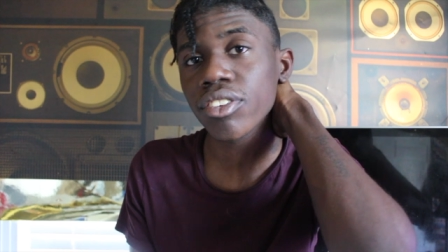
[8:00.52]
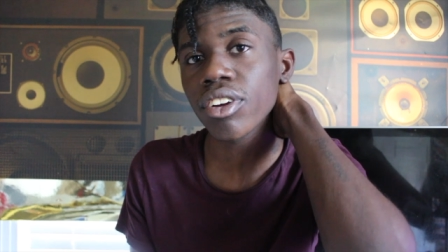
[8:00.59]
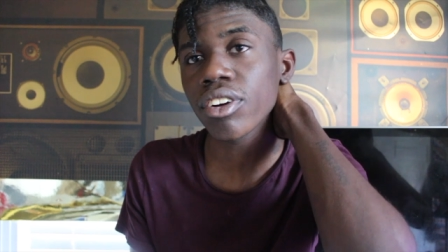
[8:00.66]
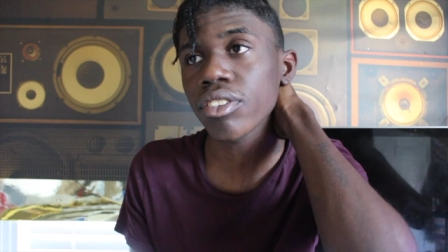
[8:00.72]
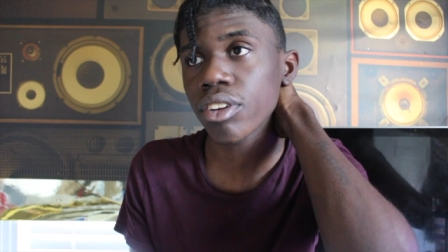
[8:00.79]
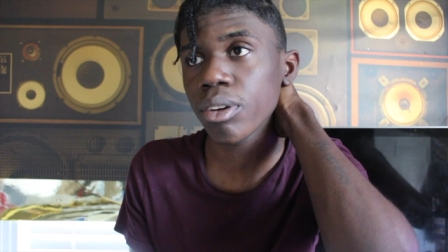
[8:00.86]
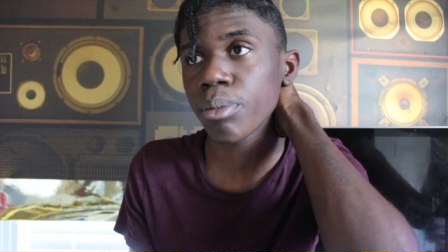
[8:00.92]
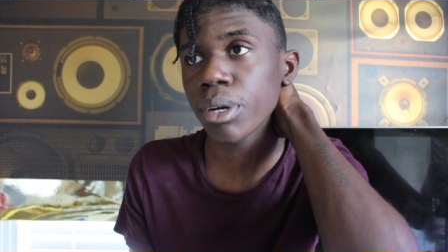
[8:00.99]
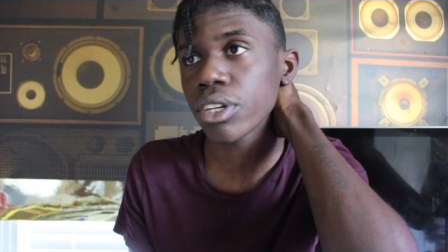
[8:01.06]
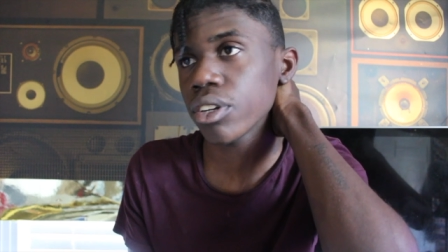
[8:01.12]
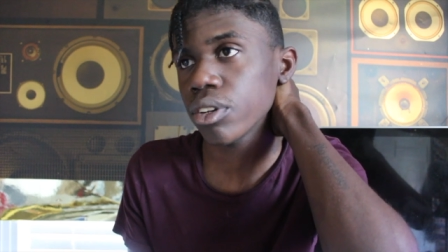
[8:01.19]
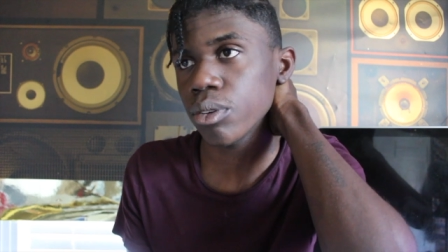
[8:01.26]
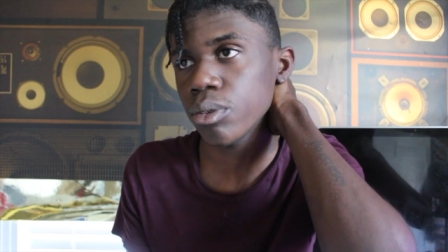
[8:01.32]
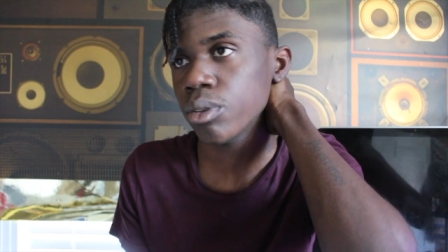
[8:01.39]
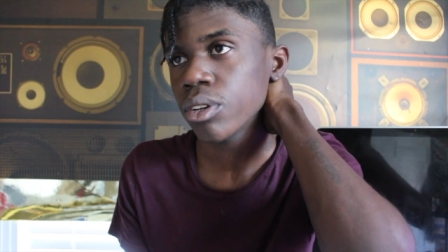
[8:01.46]
songs talking about
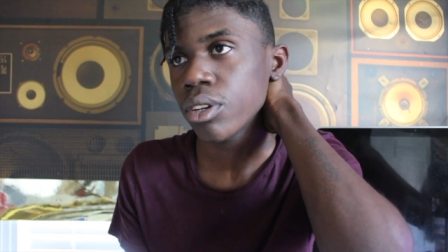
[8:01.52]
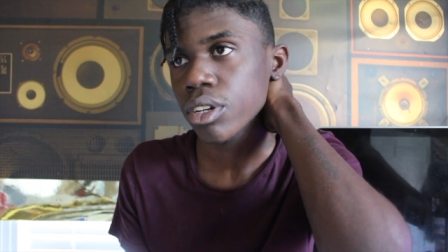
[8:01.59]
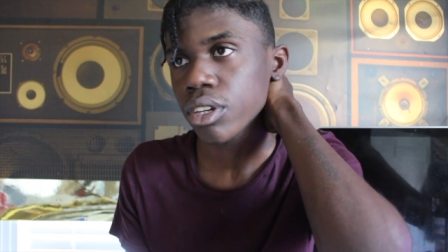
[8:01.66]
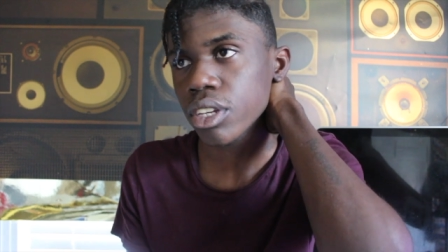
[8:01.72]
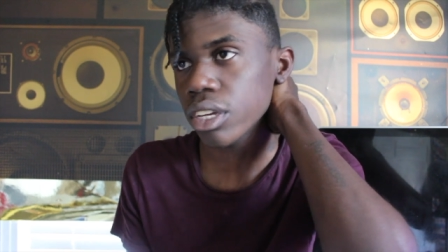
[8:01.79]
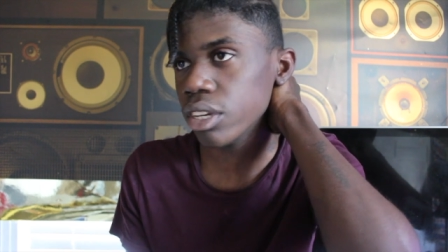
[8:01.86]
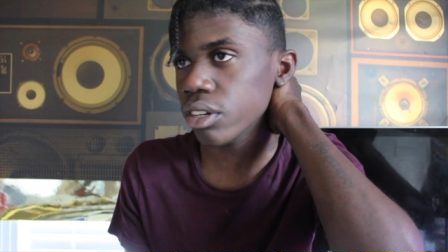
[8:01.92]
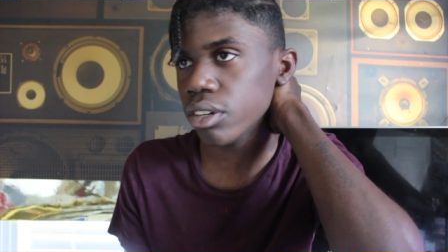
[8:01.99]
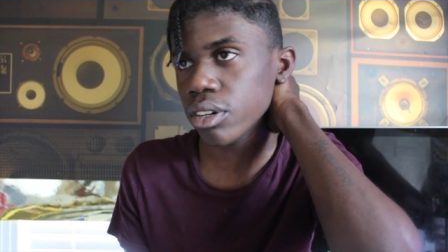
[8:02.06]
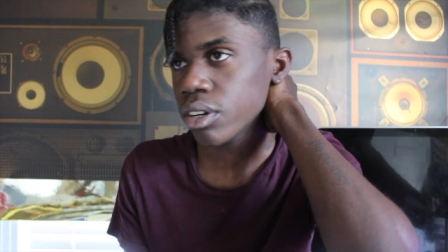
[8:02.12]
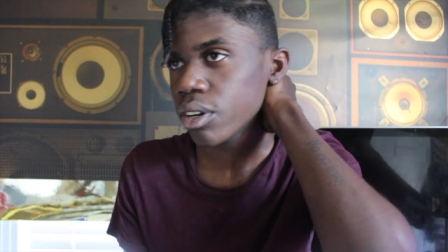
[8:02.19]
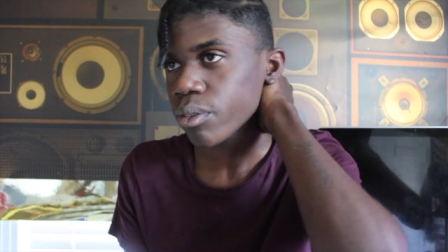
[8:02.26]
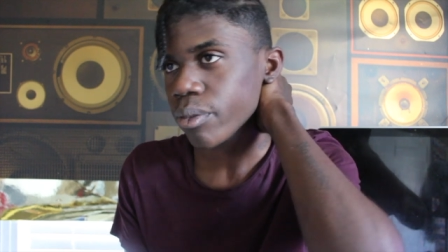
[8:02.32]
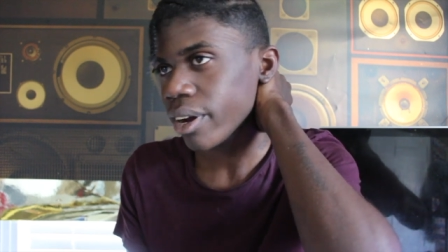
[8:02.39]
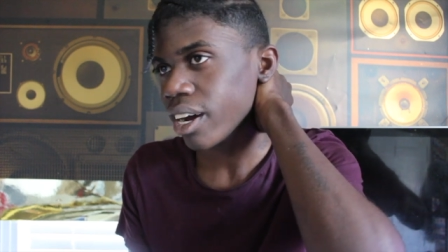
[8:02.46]
shoot, kill,
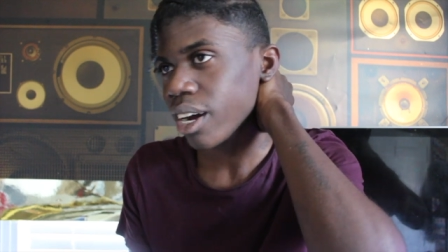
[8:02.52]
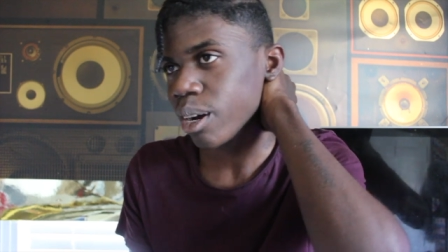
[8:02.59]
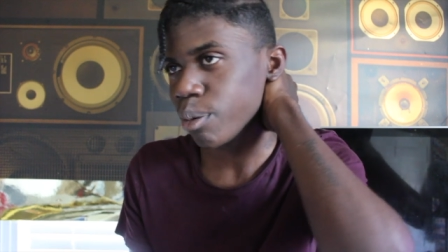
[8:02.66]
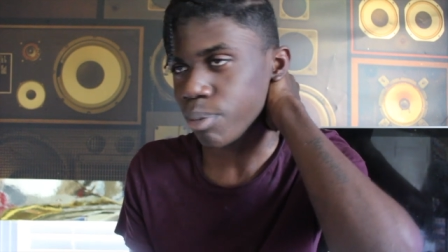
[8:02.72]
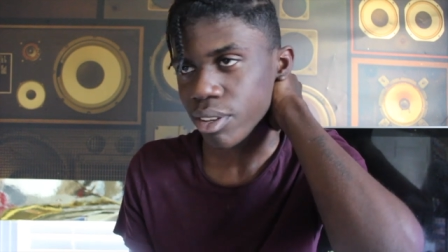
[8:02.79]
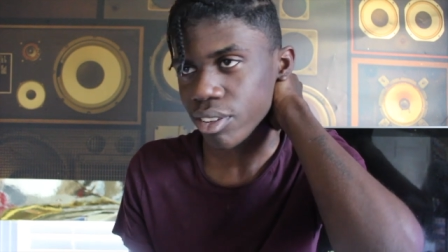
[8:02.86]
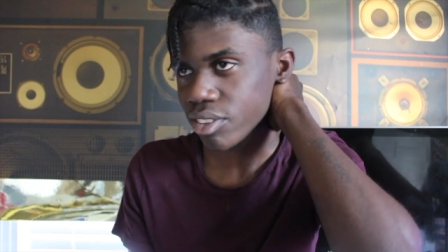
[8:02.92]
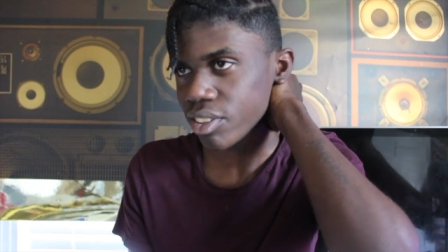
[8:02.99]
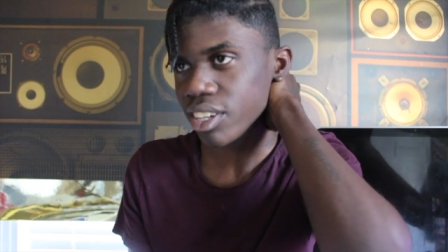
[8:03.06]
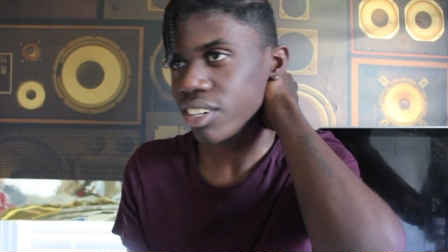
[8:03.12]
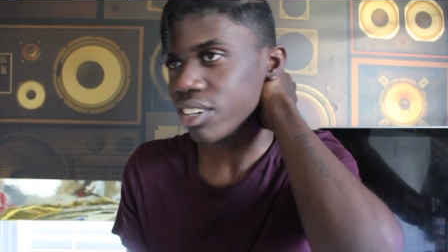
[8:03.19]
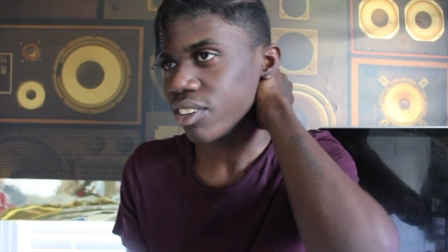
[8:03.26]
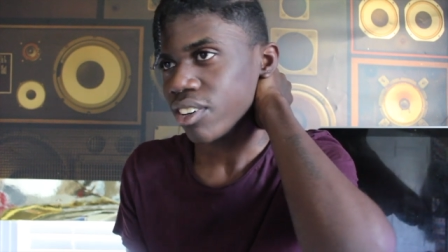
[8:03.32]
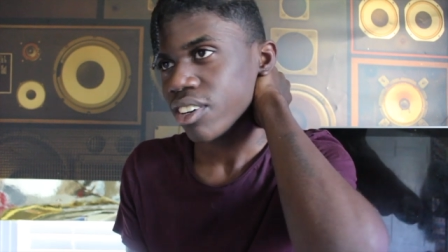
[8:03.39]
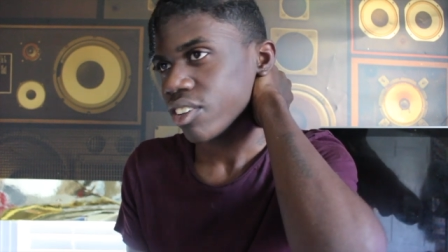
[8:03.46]
rob,
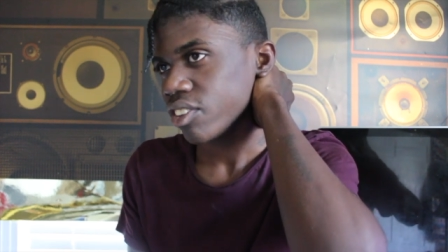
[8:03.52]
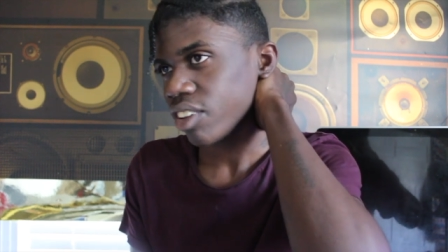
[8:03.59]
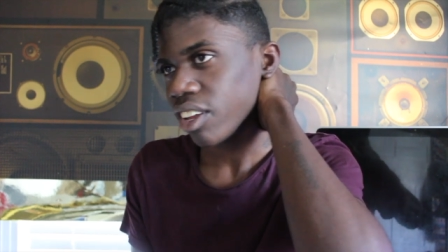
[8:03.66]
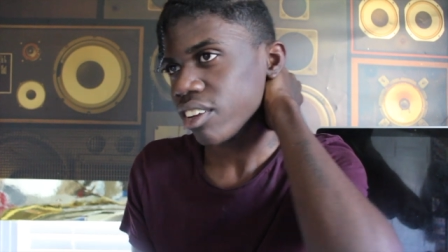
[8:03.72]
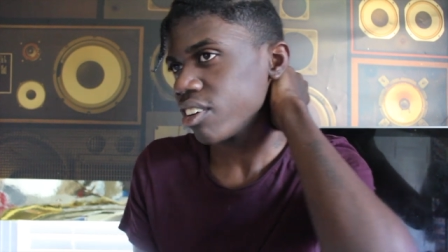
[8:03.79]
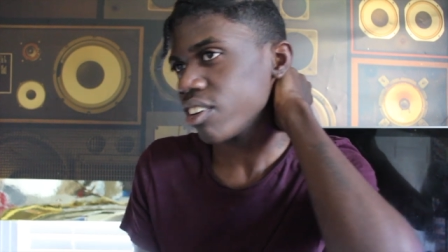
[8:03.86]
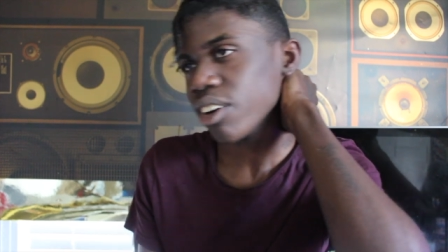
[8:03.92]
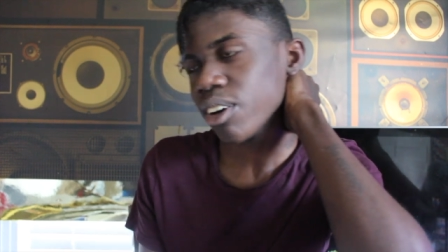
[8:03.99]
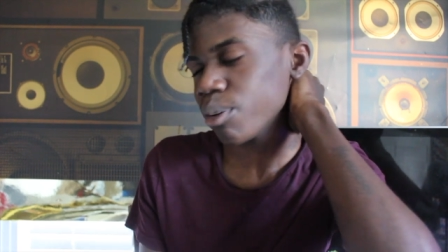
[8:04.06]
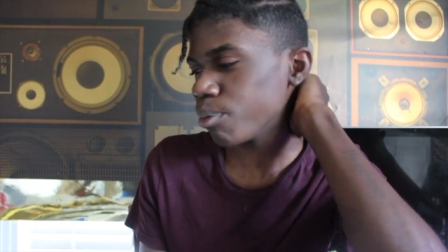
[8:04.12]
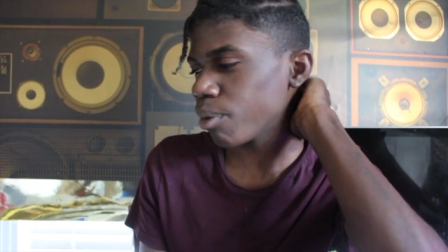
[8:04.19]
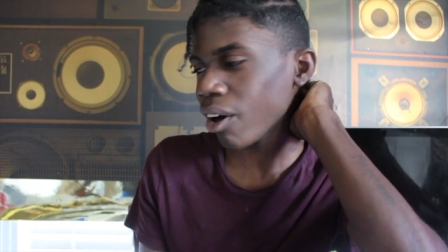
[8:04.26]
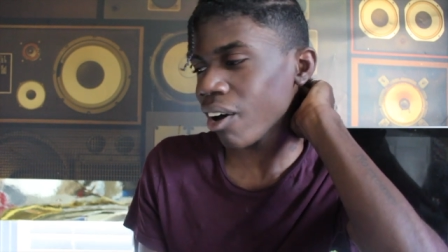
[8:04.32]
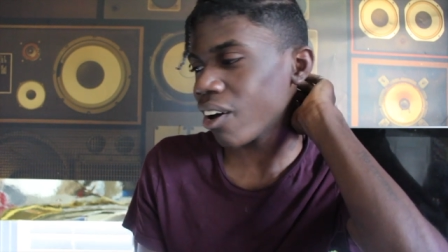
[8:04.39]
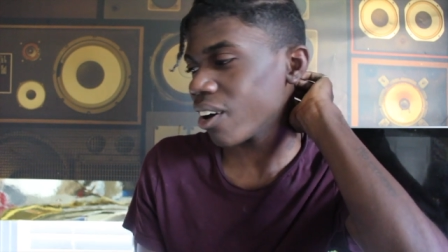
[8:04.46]
steal, selling
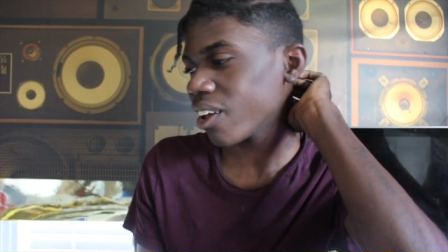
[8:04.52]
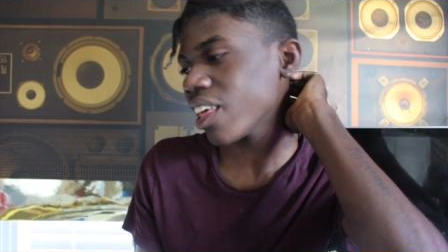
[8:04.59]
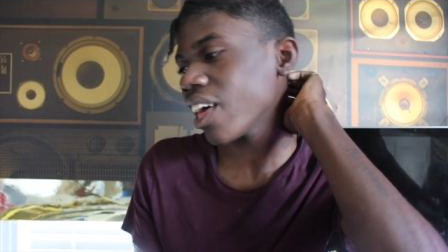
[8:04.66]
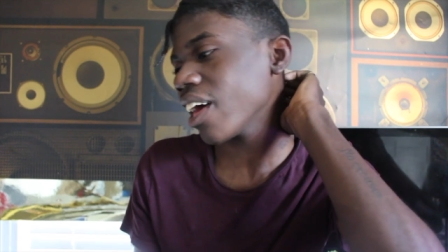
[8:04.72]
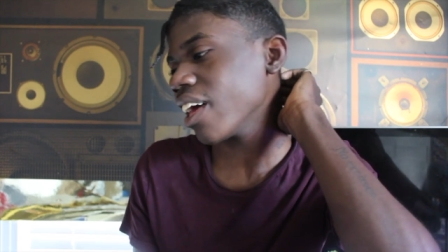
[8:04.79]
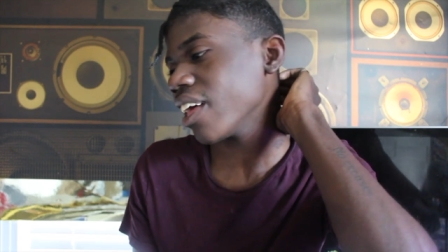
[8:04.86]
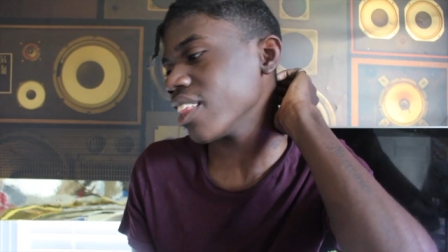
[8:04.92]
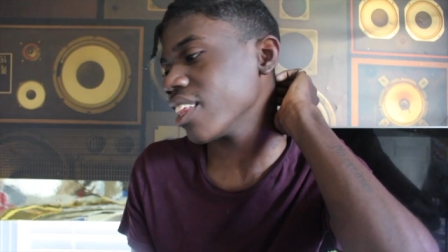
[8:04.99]
dope, all that.